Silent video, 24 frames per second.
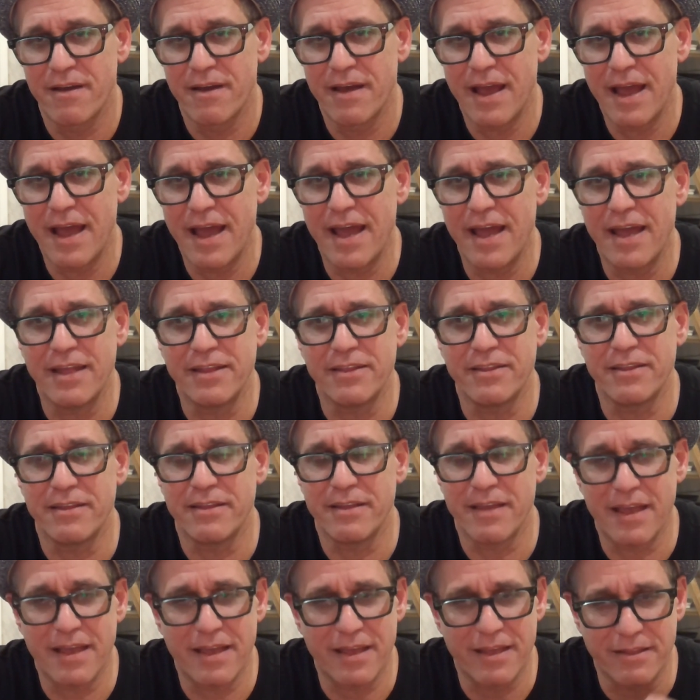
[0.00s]
and
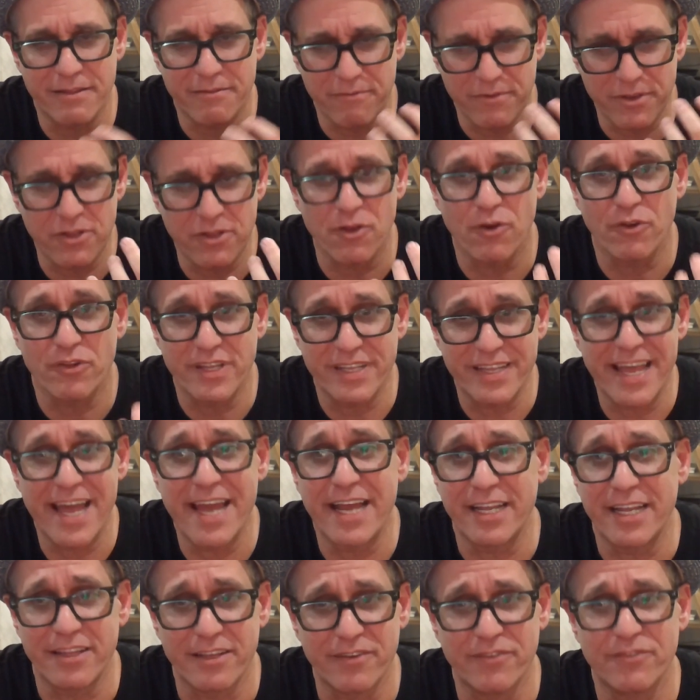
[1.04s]
the
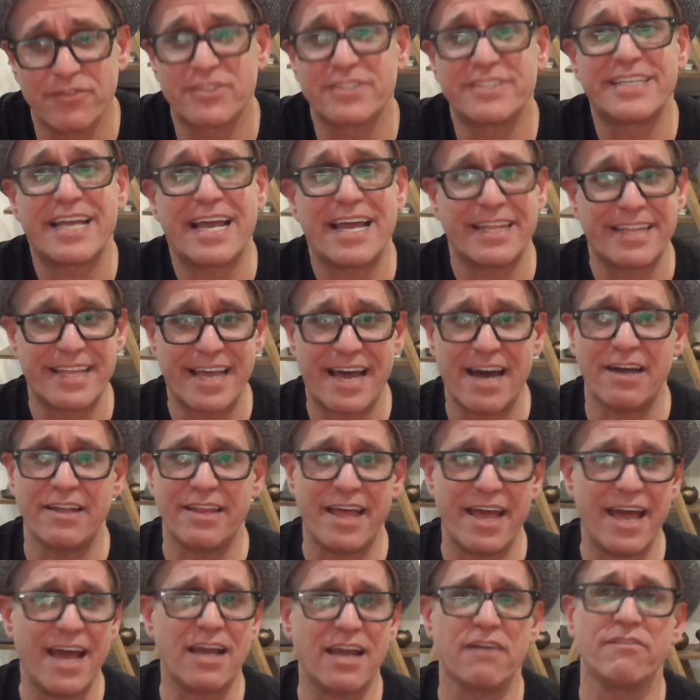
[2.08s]
negatives stand out
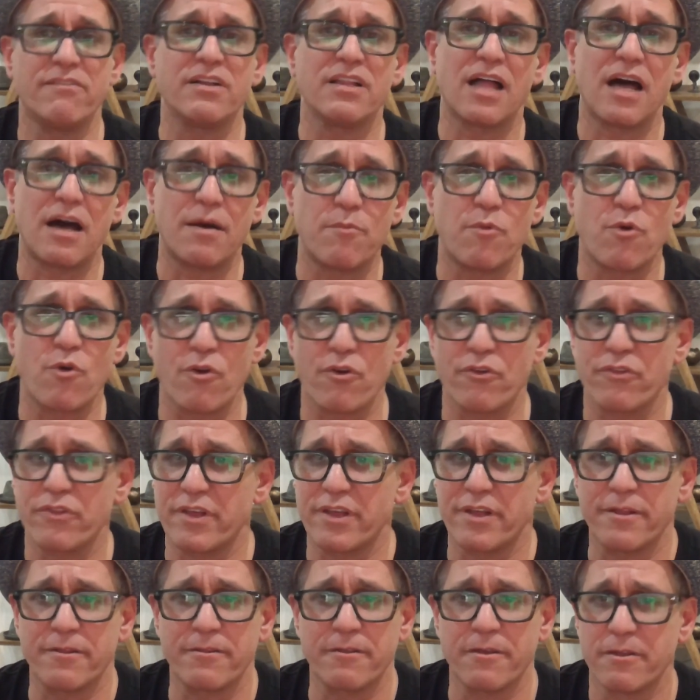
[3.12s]
a heck of a lot more
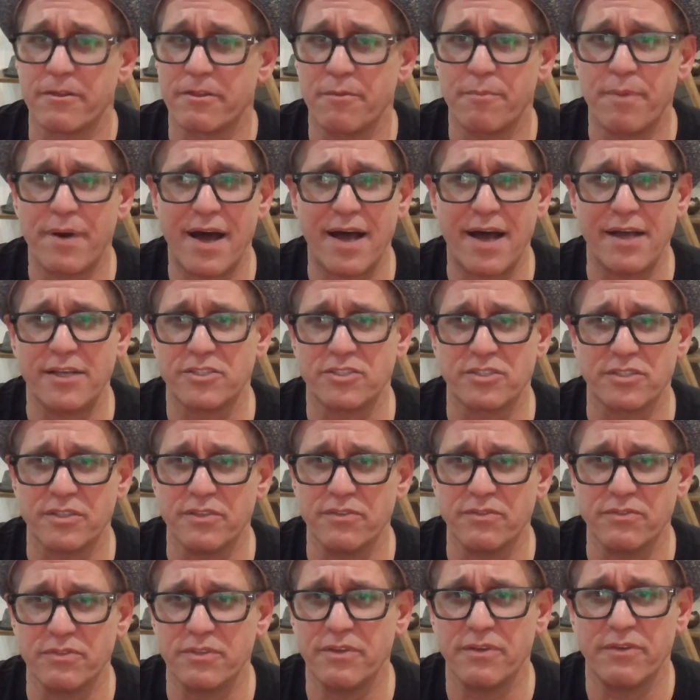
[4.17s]
than the
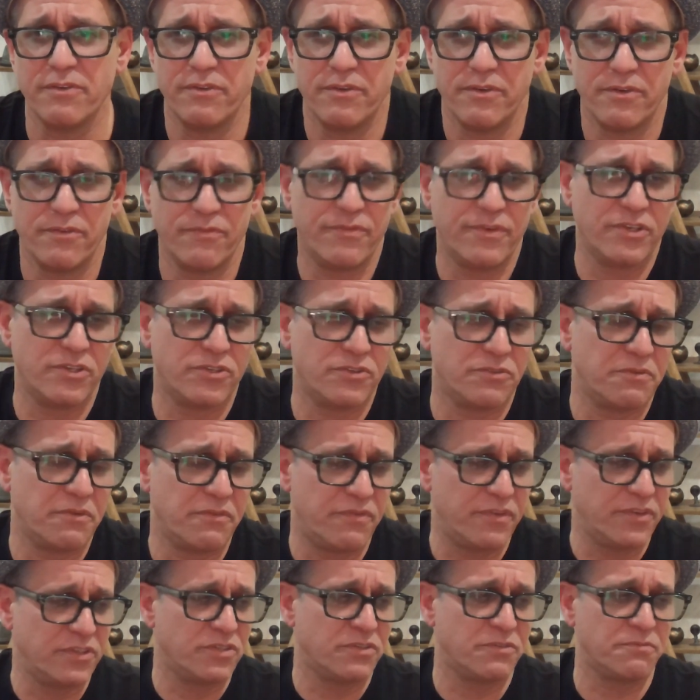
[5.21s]
positives. If
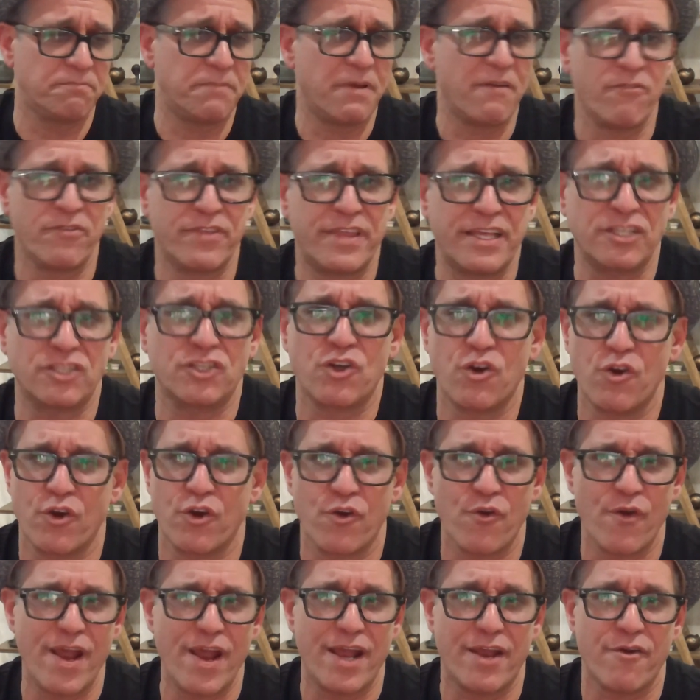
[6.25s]
it's everything's going
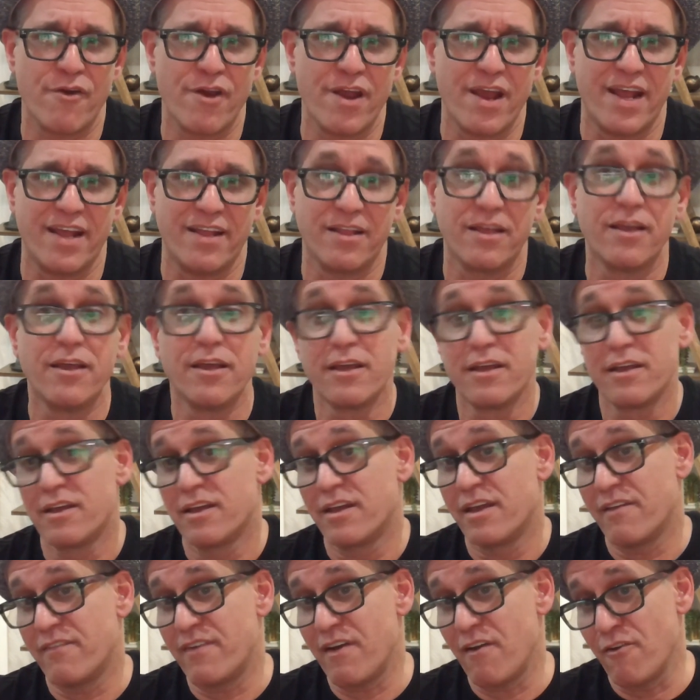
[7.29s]
great.
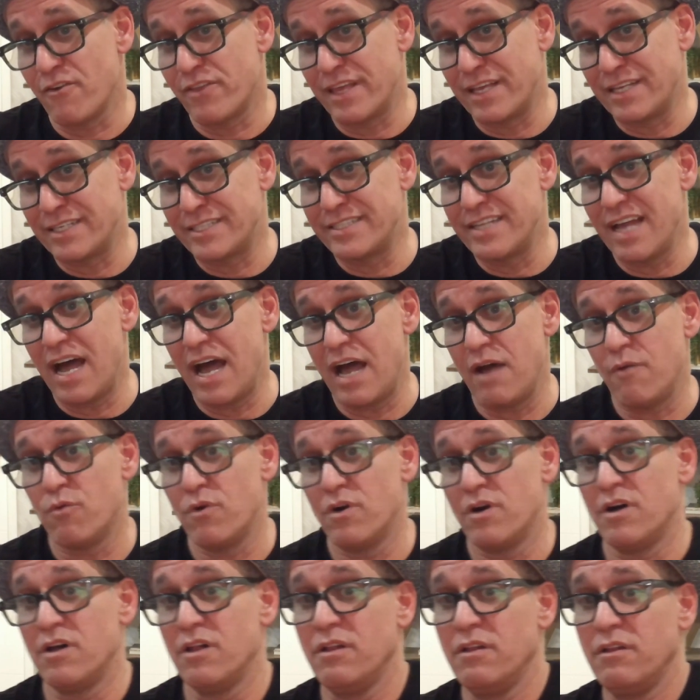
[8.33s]
If everything's not,
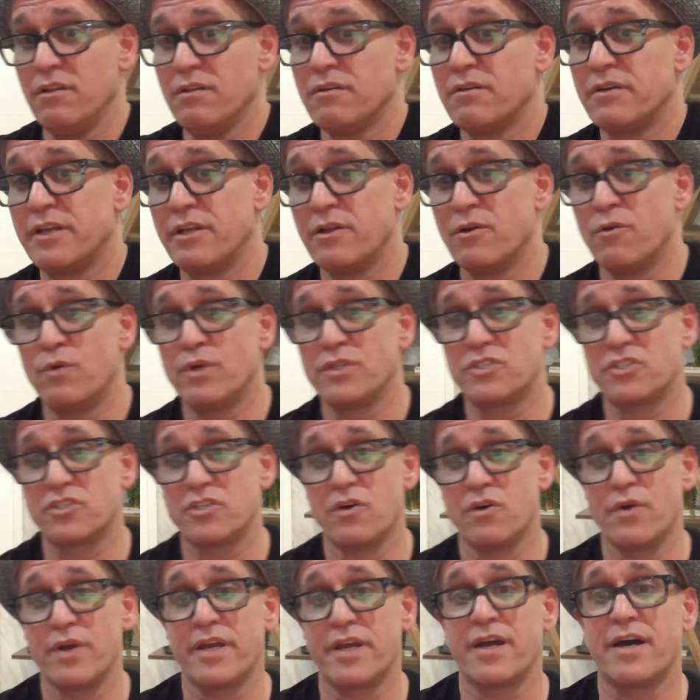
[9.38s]
well, what's
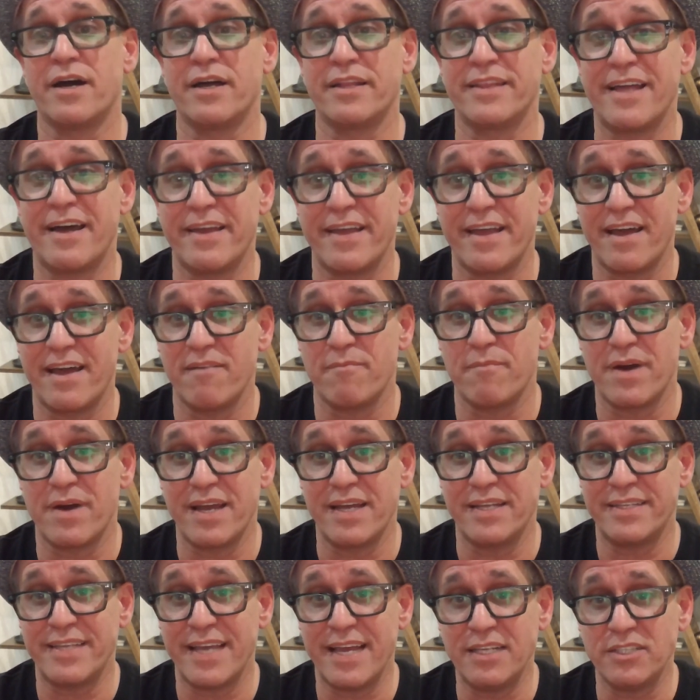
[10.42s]
going on? Now you have my
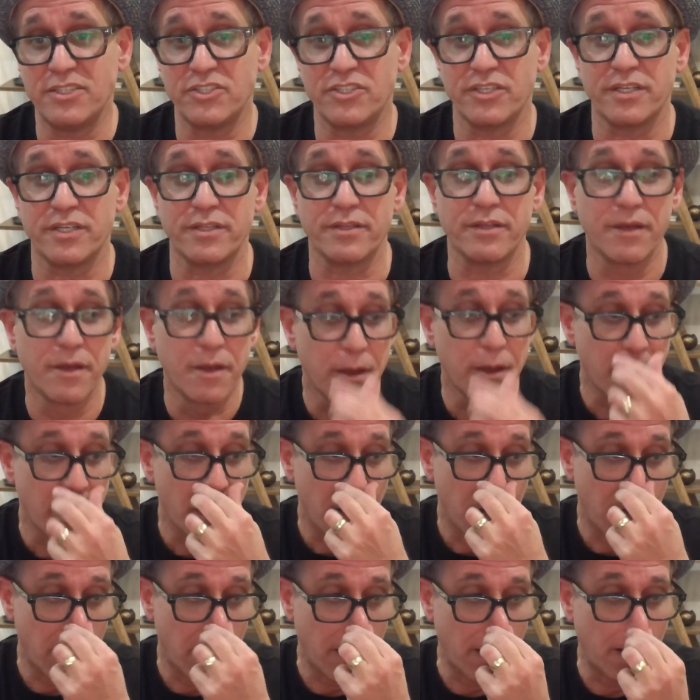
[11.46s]
attention,
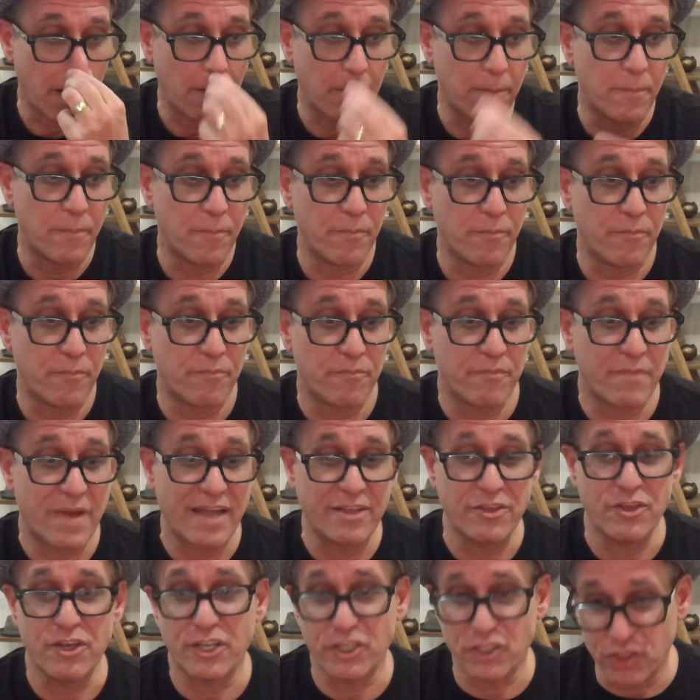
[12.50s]
and
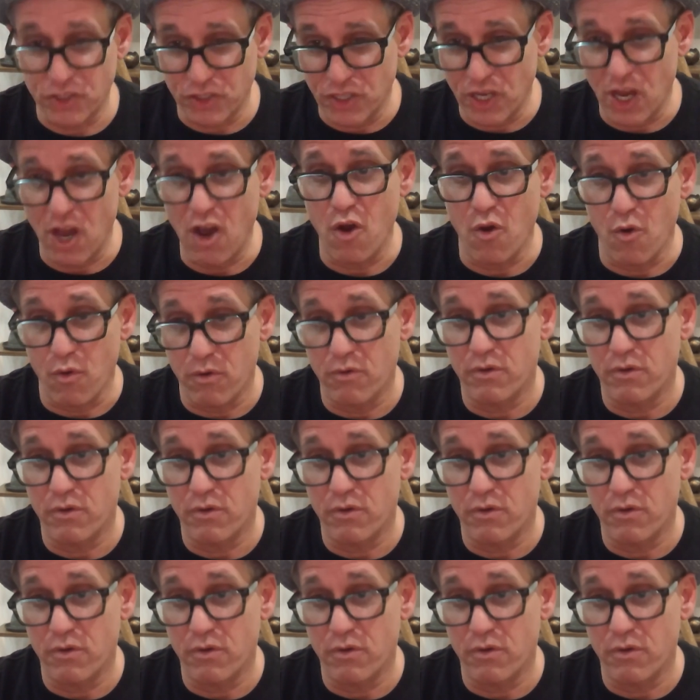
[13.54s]
you could show